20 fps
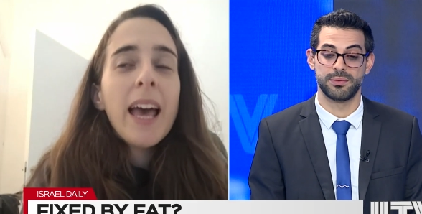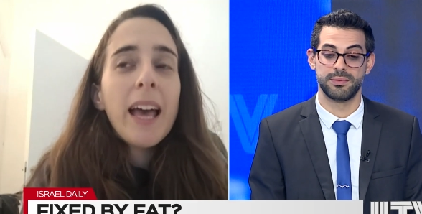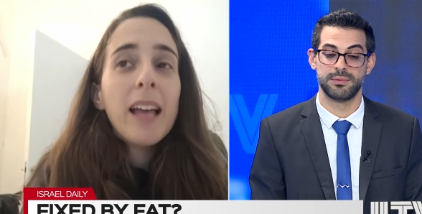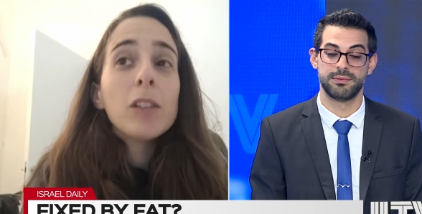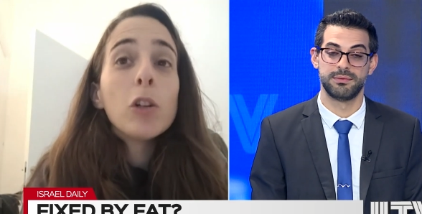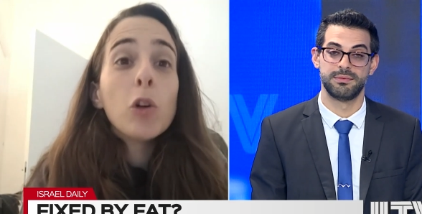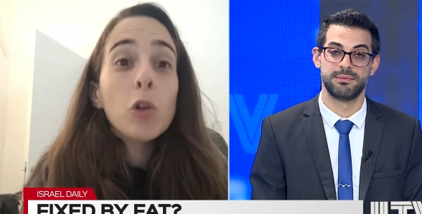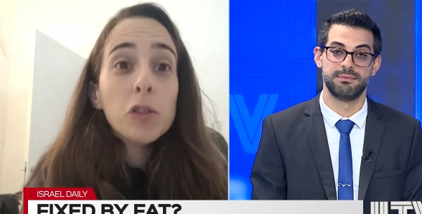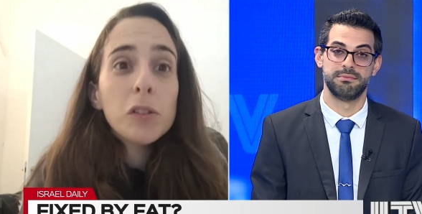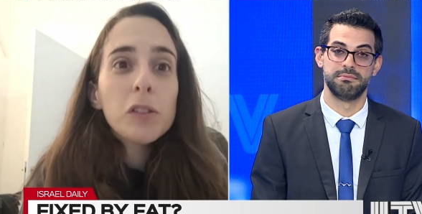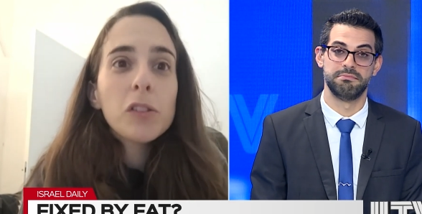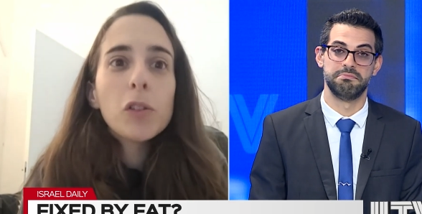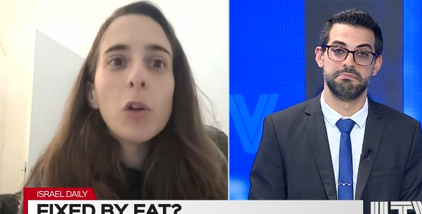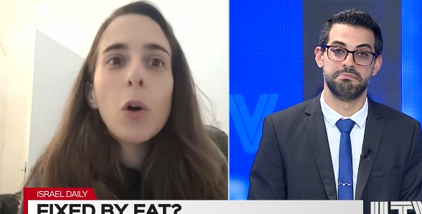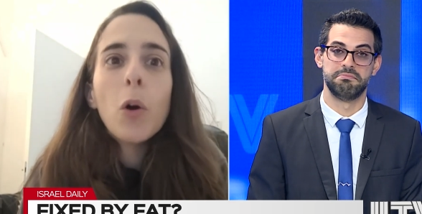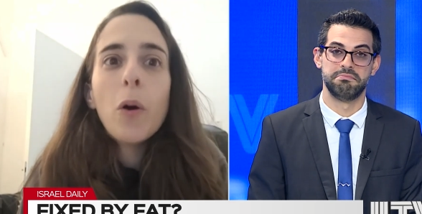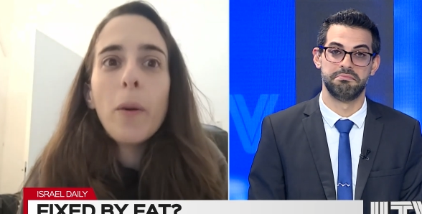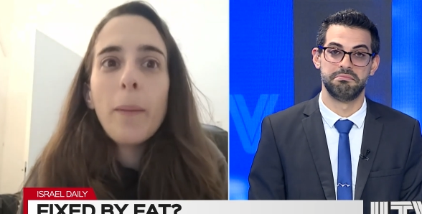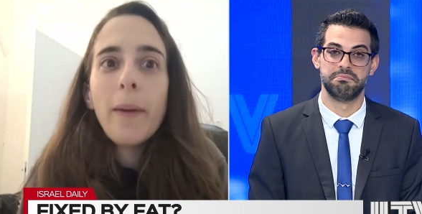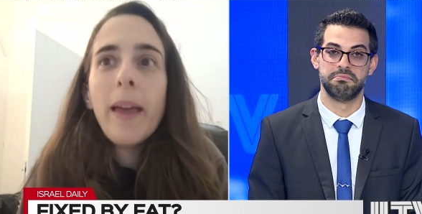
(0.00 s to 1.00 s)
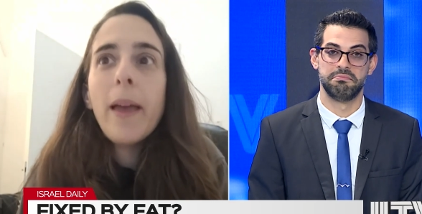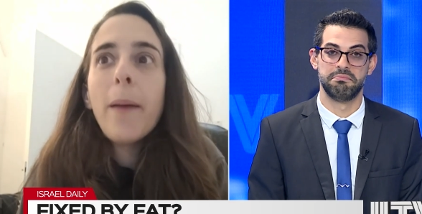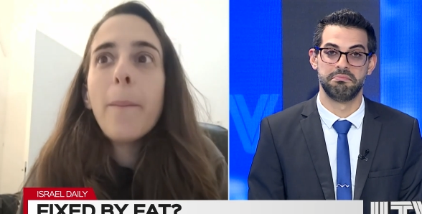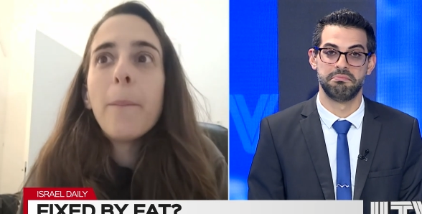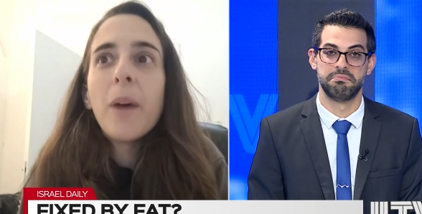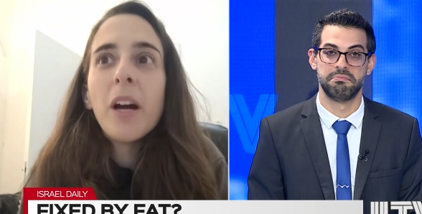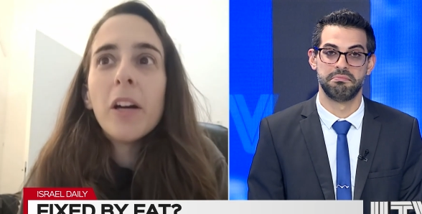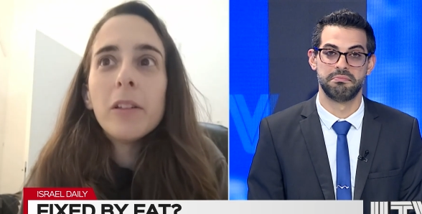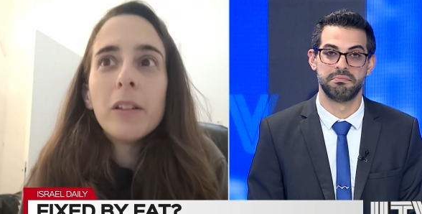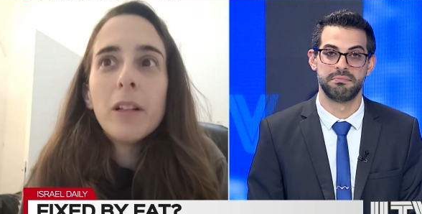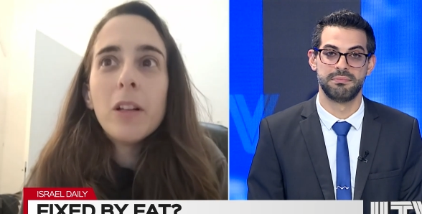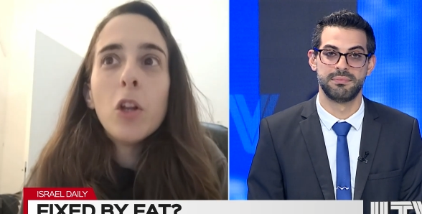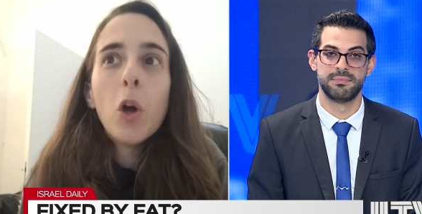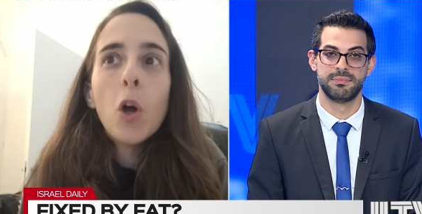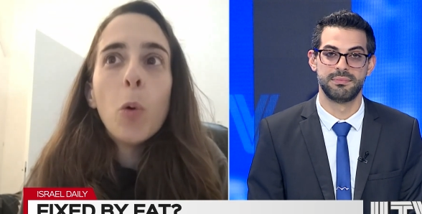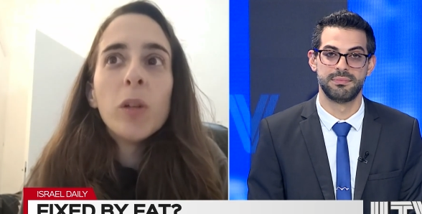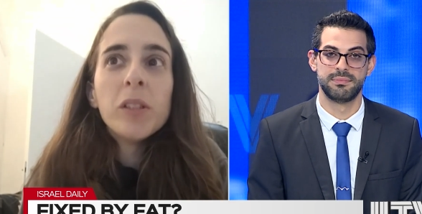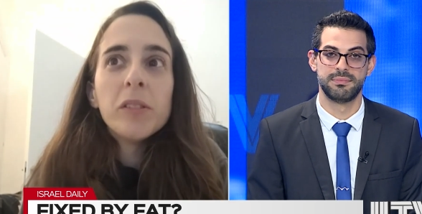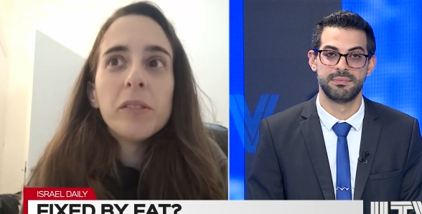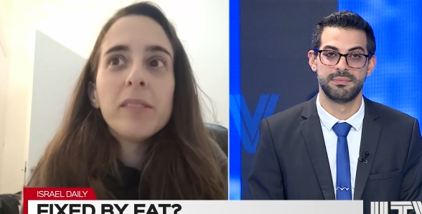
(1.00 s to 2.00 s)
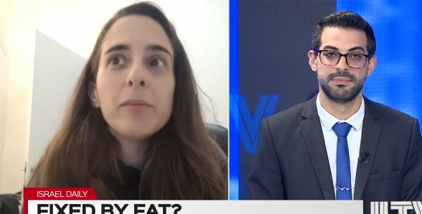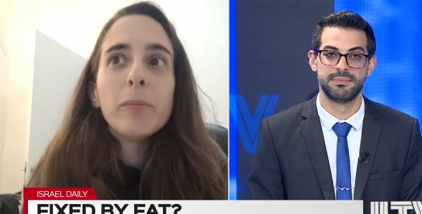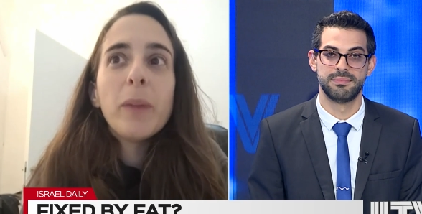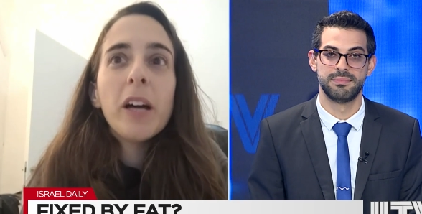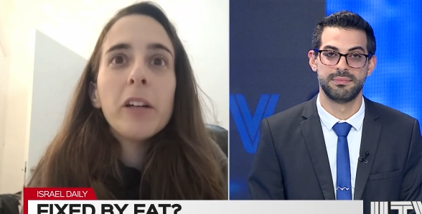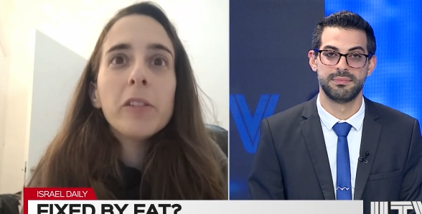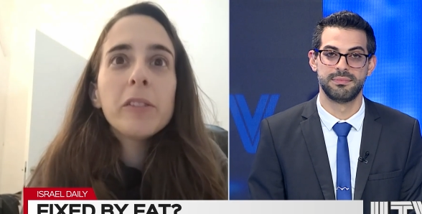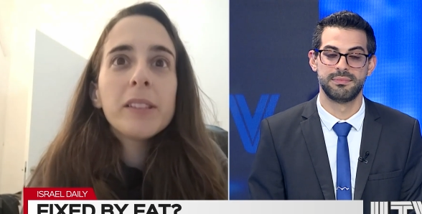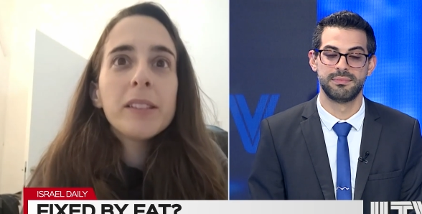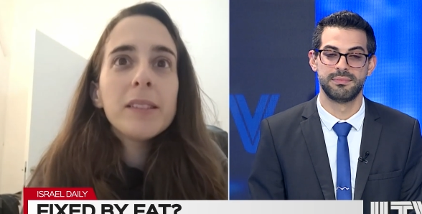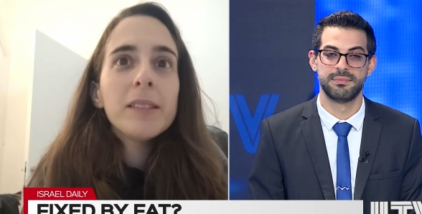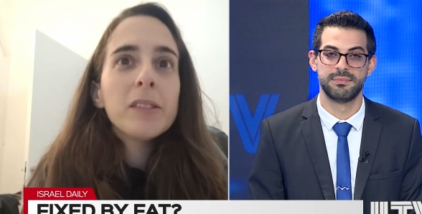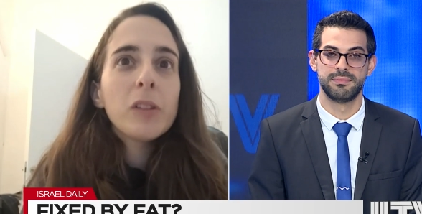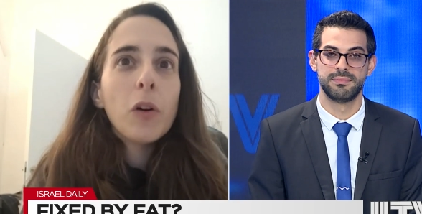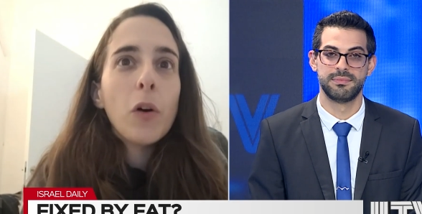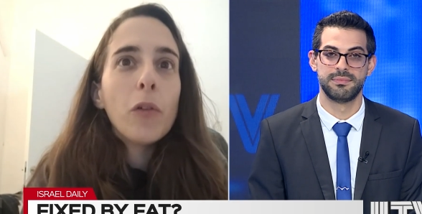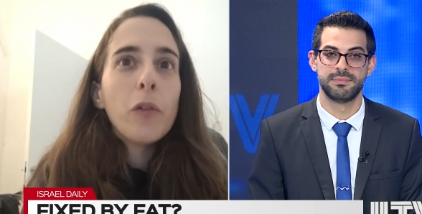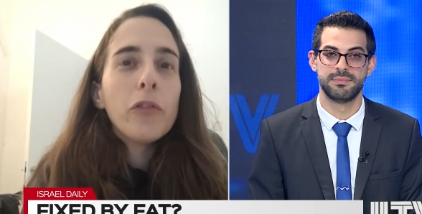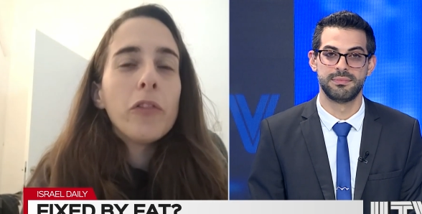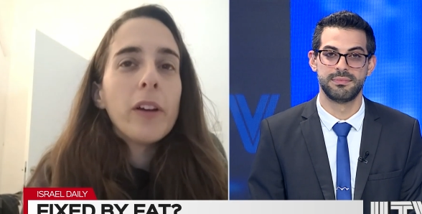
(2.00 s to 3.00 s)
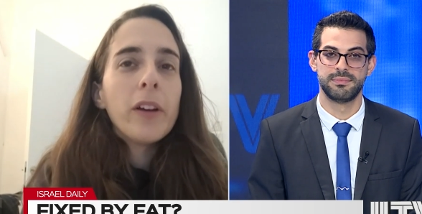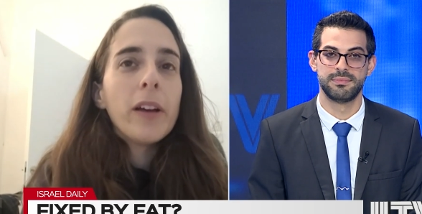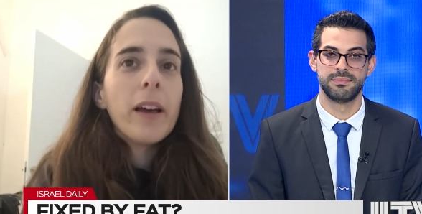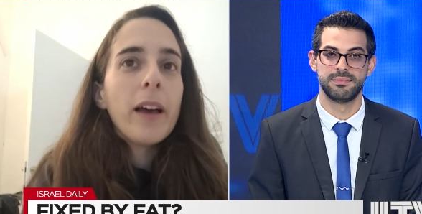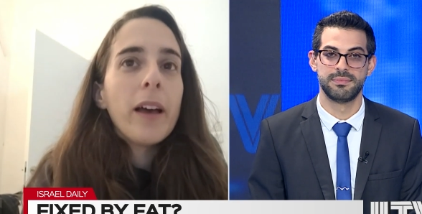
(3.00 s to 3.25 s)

Speaker 1: and also lowers markers of